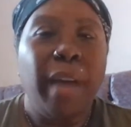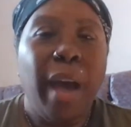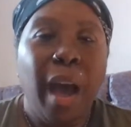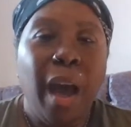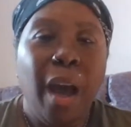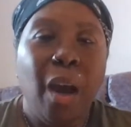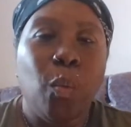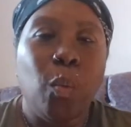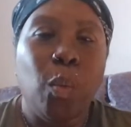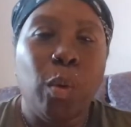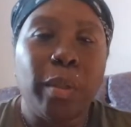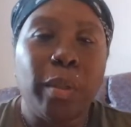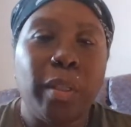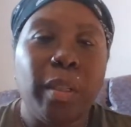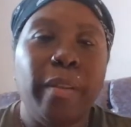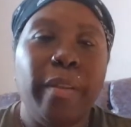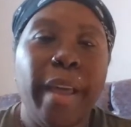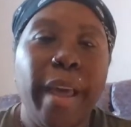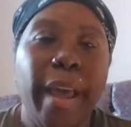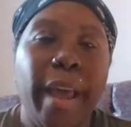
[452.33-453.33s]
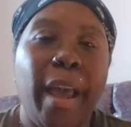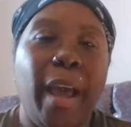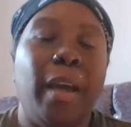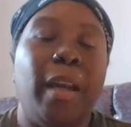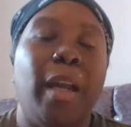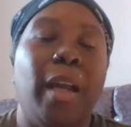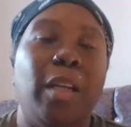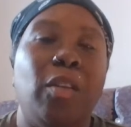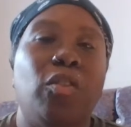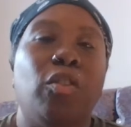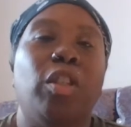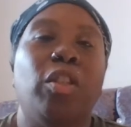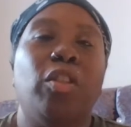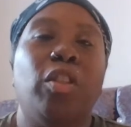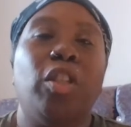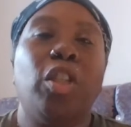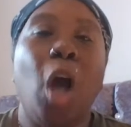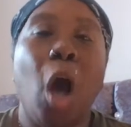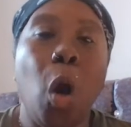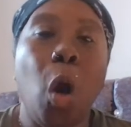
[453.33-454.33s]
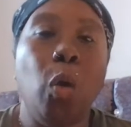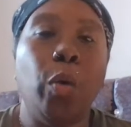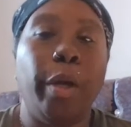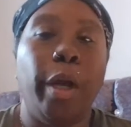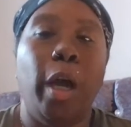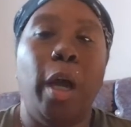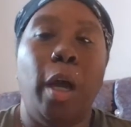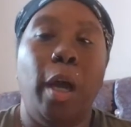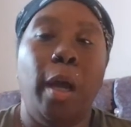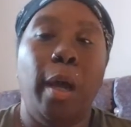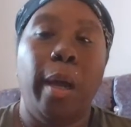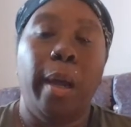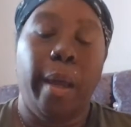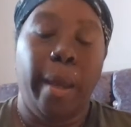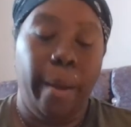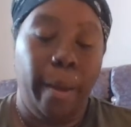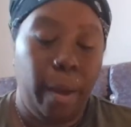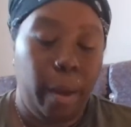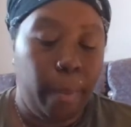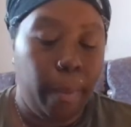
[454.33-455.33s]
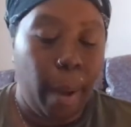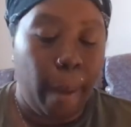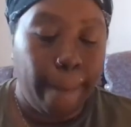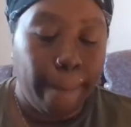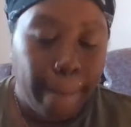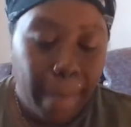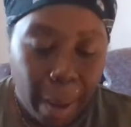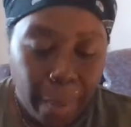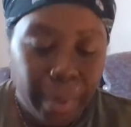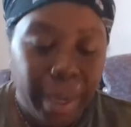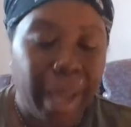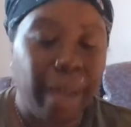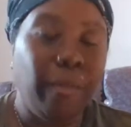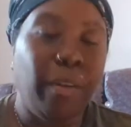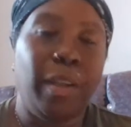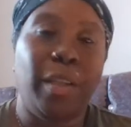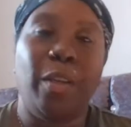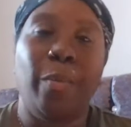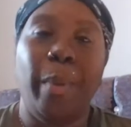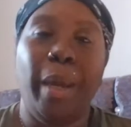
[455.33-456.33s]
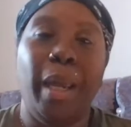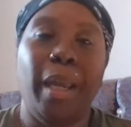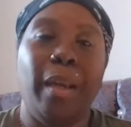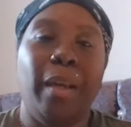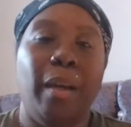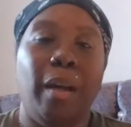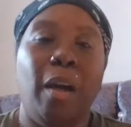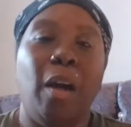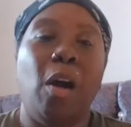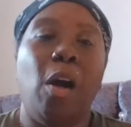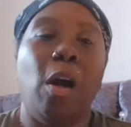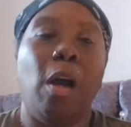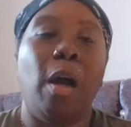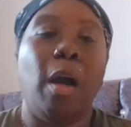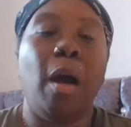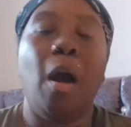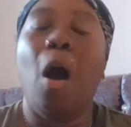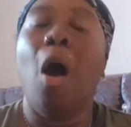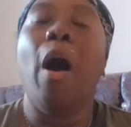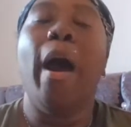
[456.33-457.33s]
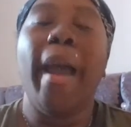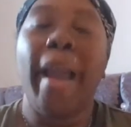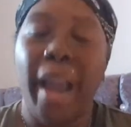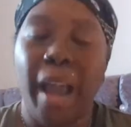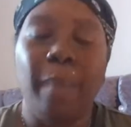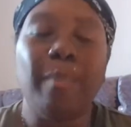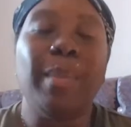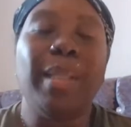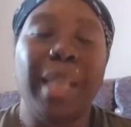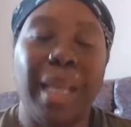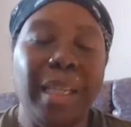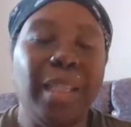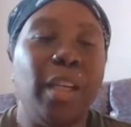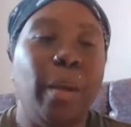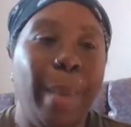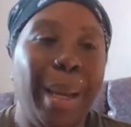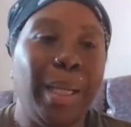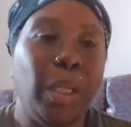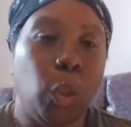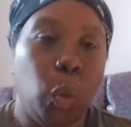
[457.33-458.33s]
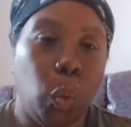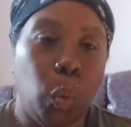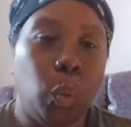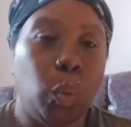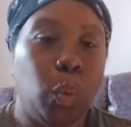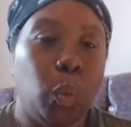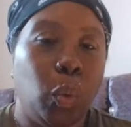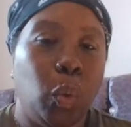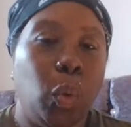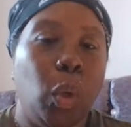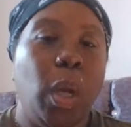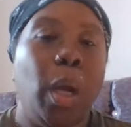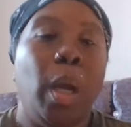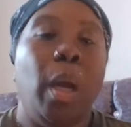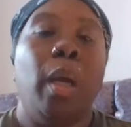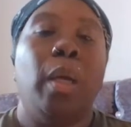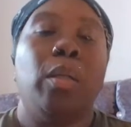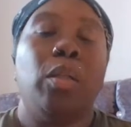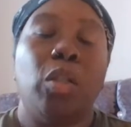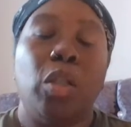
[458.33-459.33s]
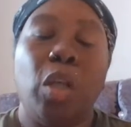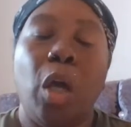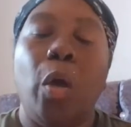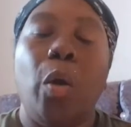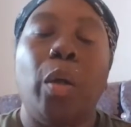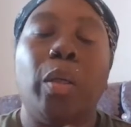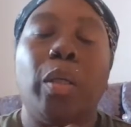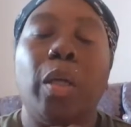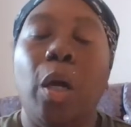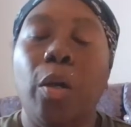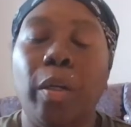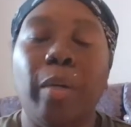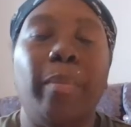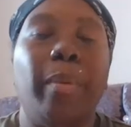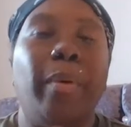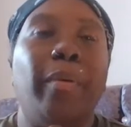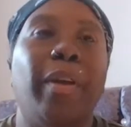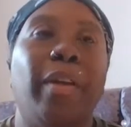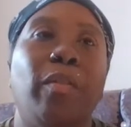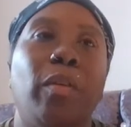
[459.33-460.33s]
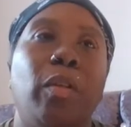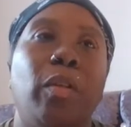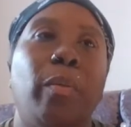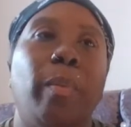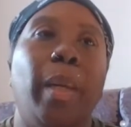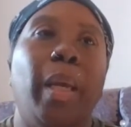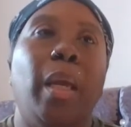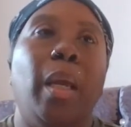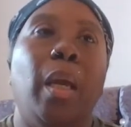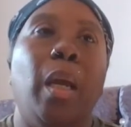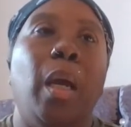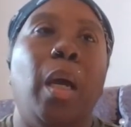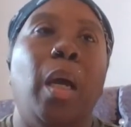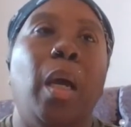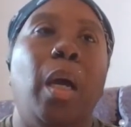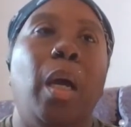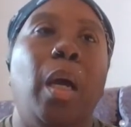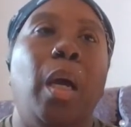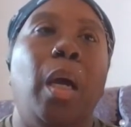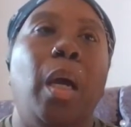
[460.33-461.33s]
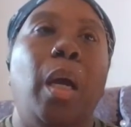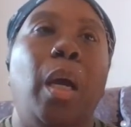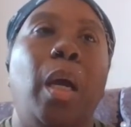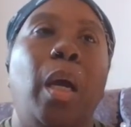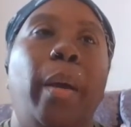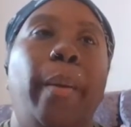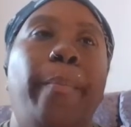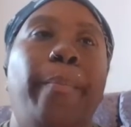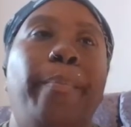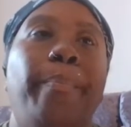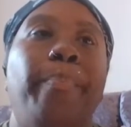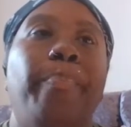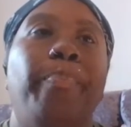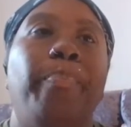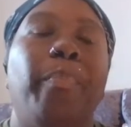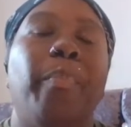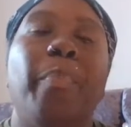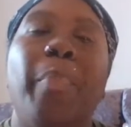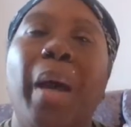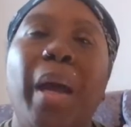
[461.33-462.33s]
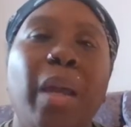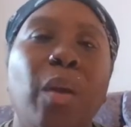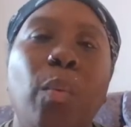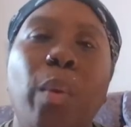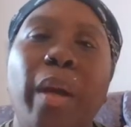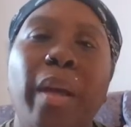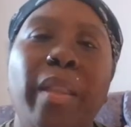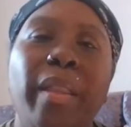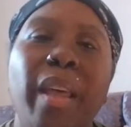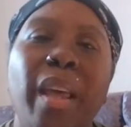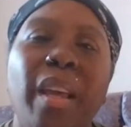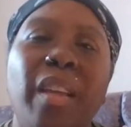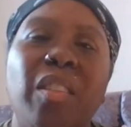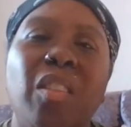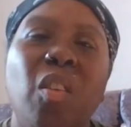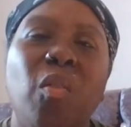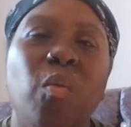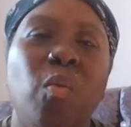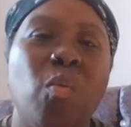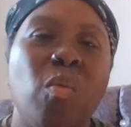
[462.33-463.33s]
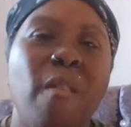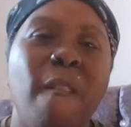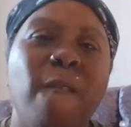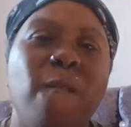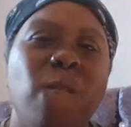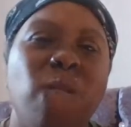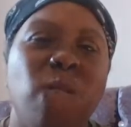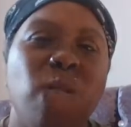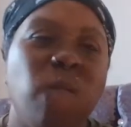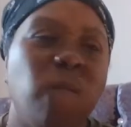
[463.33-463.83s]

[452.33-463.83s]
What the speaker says: That wasn't there. And I told her, my mum gave it to me. I am sentimental. So I told her mum give it to me. But it weren't there. So I thought,